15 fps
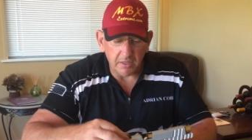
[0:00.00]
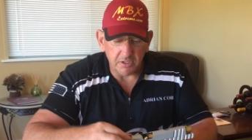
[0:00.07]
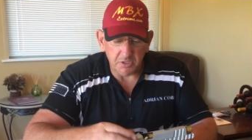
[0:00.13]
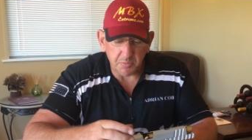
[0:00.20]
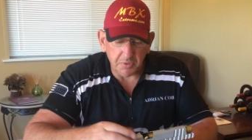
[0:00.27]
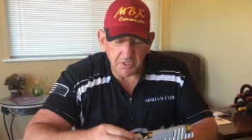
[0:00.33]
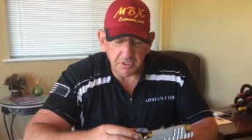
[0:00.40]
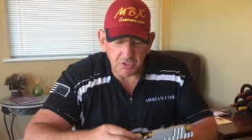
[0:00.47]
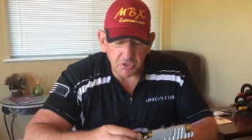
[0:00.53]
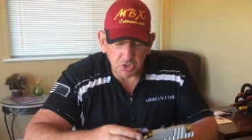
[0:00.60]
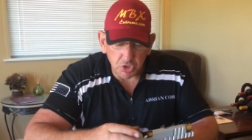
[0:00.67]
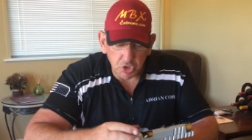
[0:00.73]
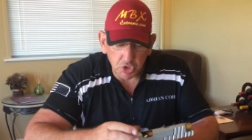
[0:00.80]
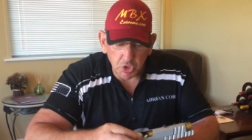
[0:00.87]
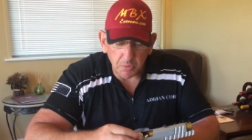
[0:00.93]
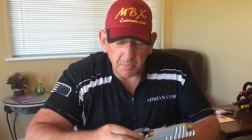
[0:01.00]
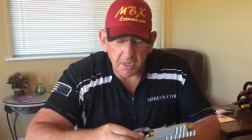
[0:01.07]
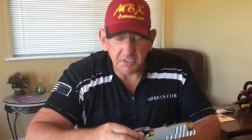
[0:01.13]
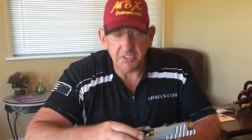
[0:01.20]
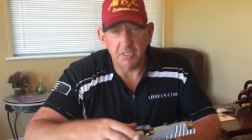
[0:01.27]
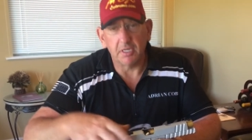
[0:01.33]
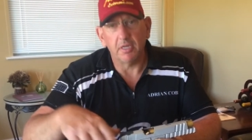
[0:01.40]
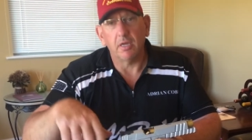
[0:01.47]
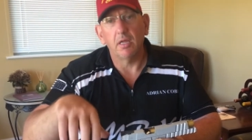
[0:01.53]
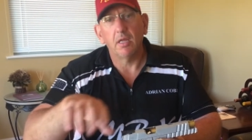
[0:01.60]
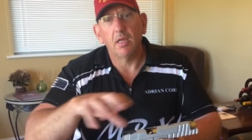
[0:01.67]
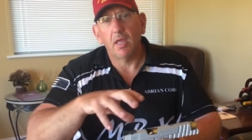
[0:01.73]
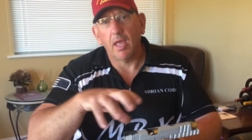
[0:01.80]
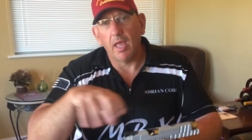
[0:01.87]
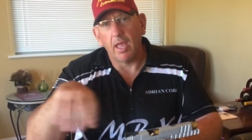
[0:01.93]
the spring's too much here
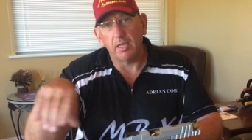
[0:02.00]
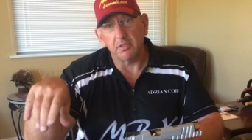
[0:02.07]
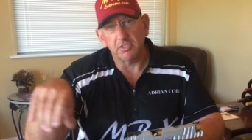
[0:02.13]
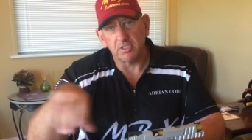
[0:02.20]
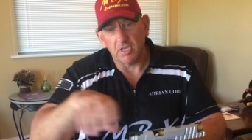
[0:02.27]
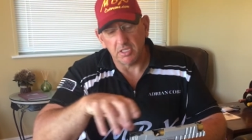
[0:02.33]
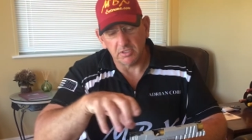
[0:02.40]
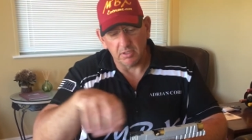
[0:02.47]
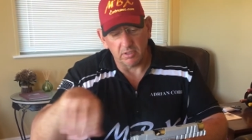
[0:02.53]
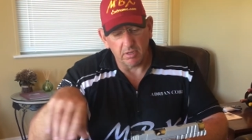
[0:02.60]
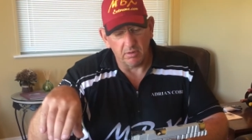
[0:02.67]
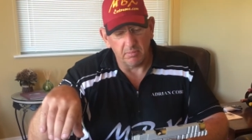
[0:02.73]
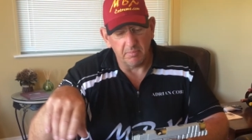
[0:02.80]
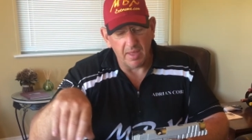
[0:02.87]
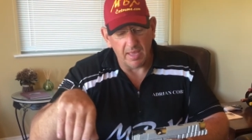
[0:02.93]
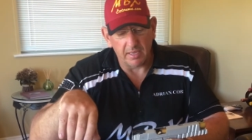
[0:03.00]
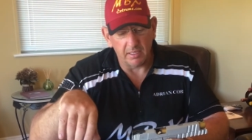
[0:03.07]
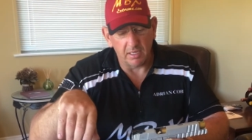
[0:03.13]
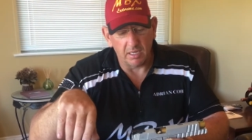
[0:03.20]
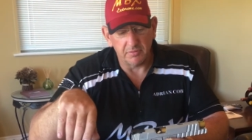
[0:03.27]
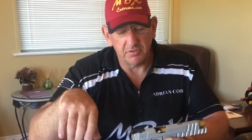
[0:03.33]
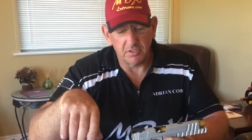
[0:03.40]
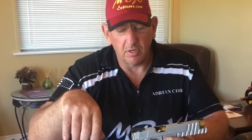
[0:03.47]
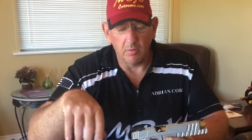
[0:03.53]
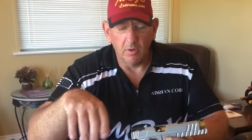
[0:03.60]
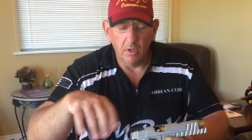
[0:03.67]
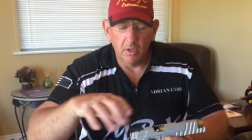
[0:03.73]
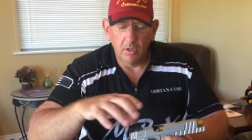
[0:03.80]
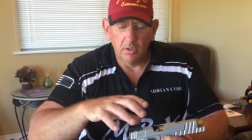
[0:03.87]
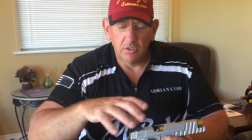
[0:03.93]
and the slide's not going back enough. So
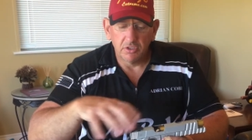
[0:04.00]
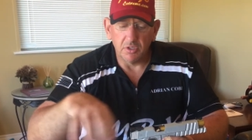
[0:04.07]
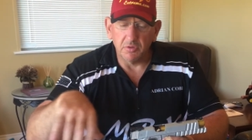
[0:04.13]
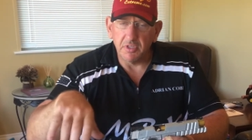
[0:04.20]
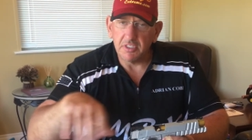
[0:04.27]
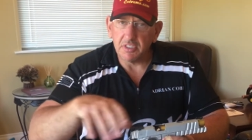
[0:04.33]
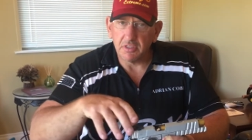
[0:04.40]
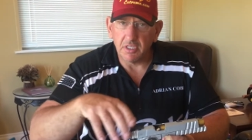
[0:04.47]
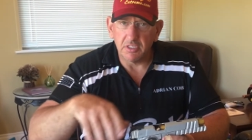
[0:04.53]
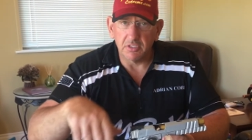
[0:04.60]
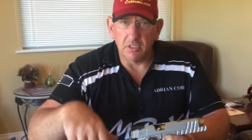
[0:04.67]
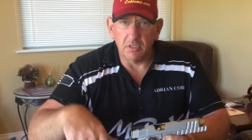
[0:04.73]
these are things